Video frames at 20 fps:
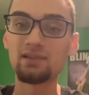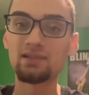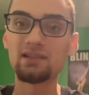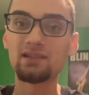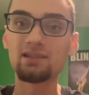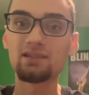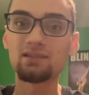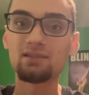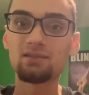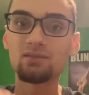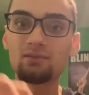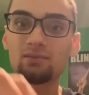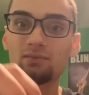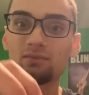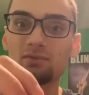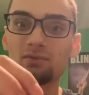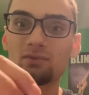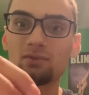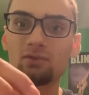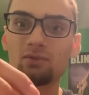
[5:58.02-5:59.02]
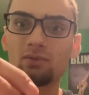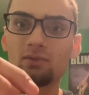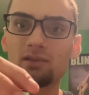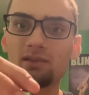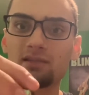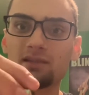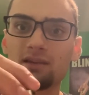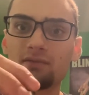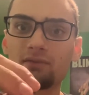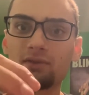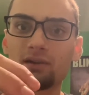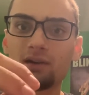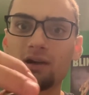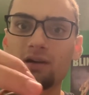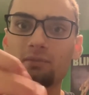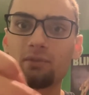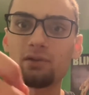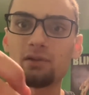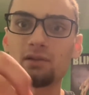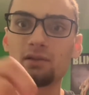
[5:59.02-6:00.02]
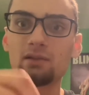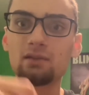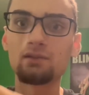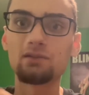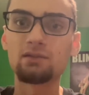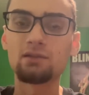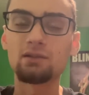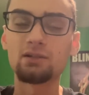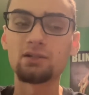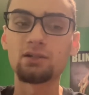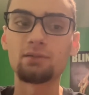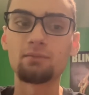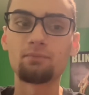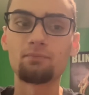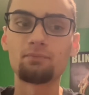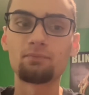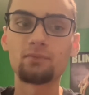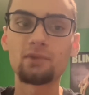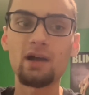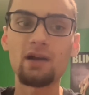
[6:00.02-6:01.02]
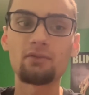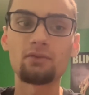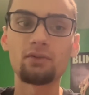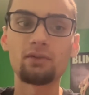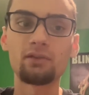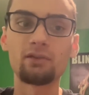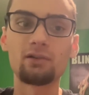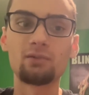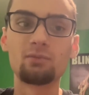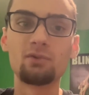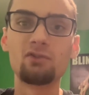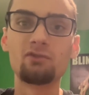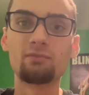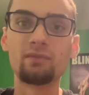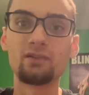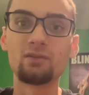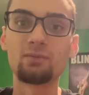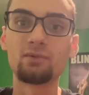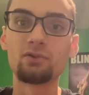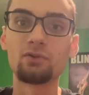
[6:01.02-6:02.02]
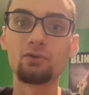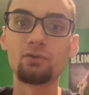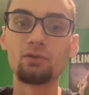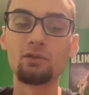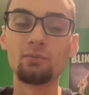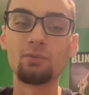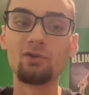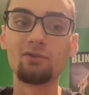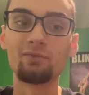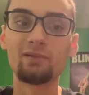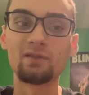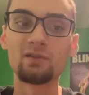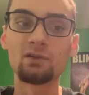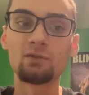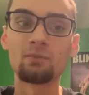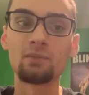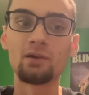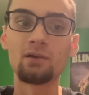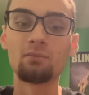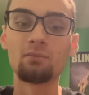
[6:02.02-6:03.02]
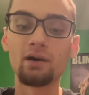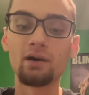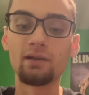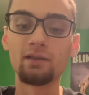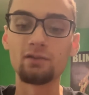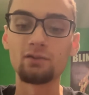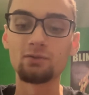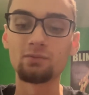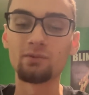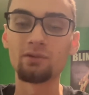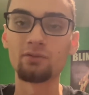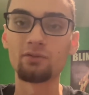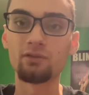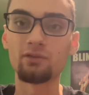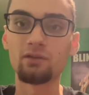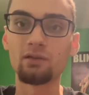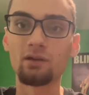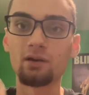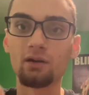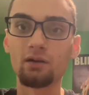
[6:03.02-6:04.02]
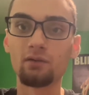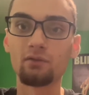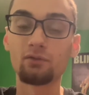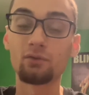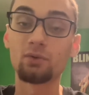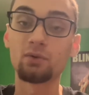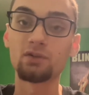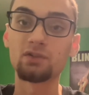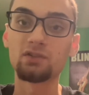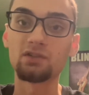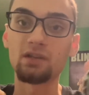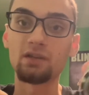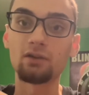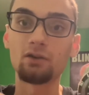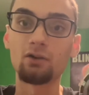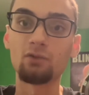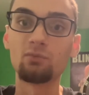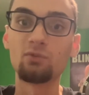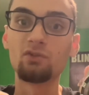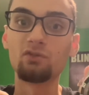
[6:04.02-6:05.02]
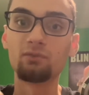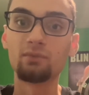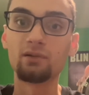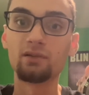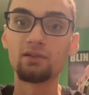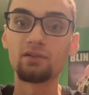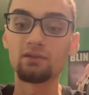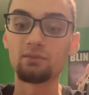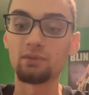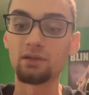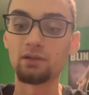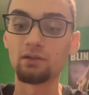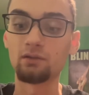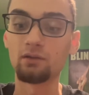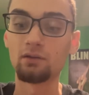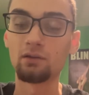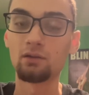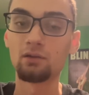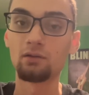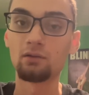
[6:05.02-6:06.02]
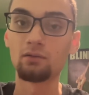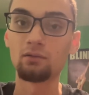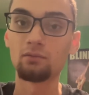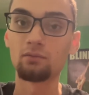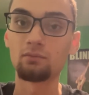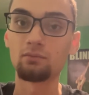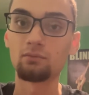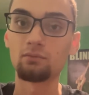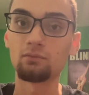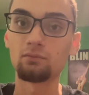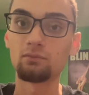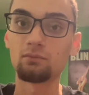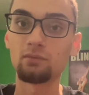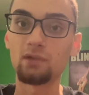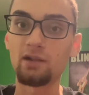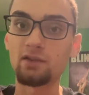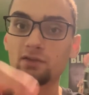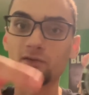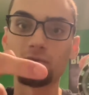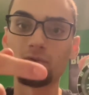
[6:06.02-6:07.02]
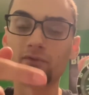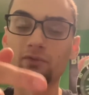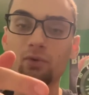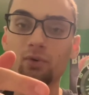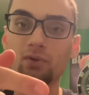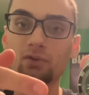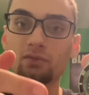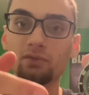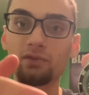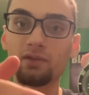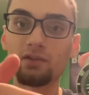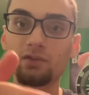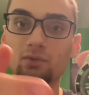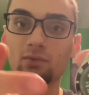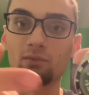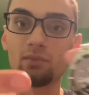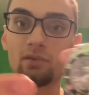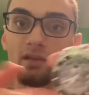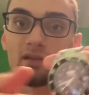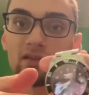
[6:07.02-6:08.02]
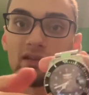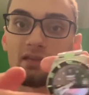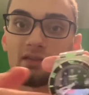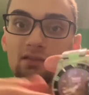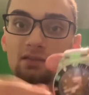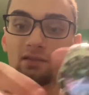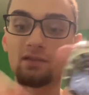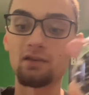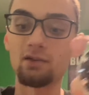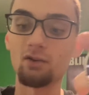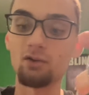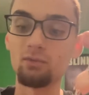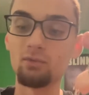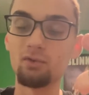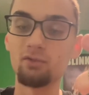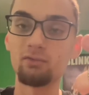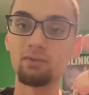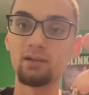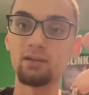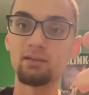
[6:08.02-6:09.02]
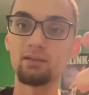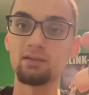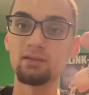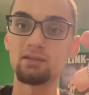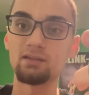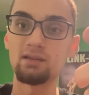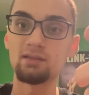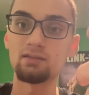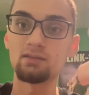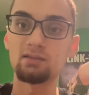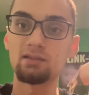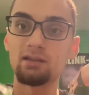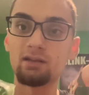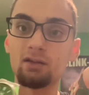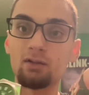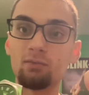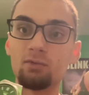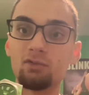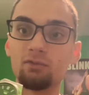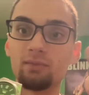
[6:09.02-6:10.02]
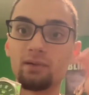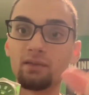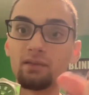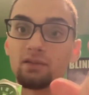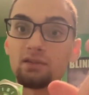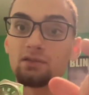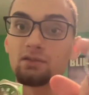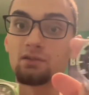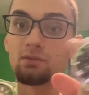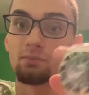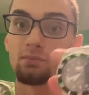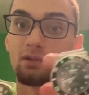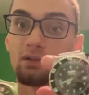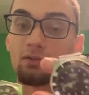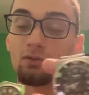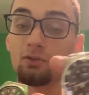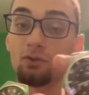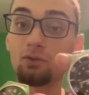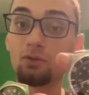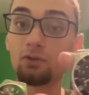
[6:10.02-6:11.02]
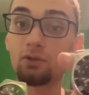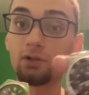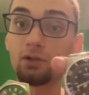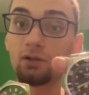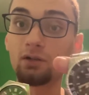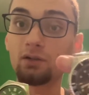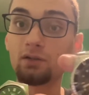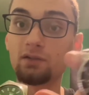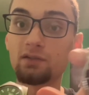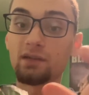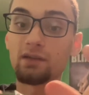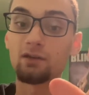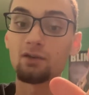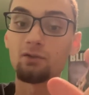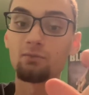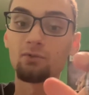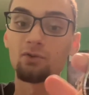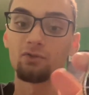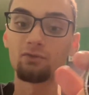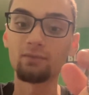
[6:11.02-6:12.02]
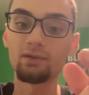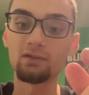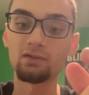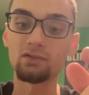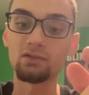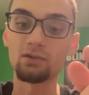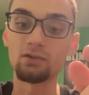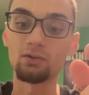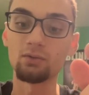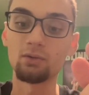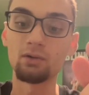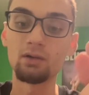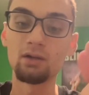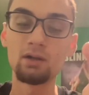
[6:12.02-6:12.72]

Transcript: things, 2 things have in common is not really their movements, but who the movements are made These are both, of course, Seiko movements. I mean, not so, of course, for this one, but this has a Seiko movement. This has a Seiko movement. This is a bit older Seiko movement, so